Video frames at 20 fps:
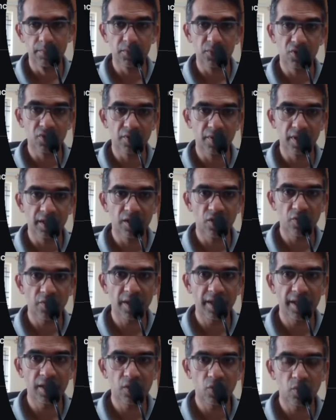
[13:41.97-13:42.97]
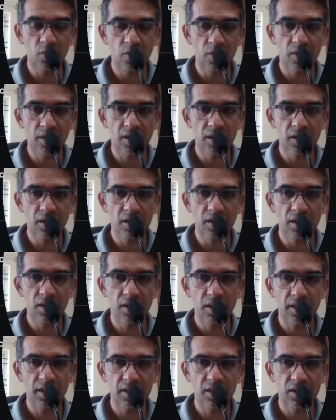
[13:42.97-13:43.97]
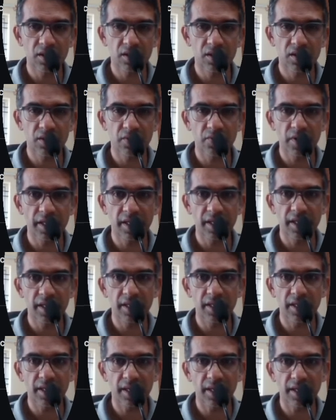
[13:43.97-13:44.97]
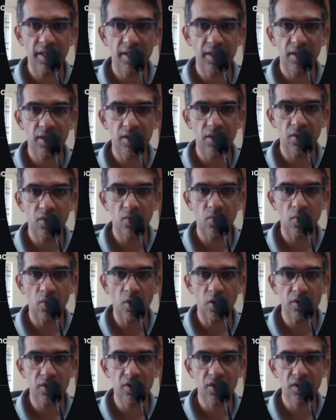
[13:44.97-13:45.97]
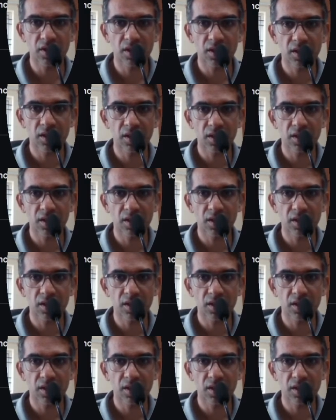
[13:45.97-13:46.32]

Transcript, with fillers: So we need to wait over here. Let's wait and watch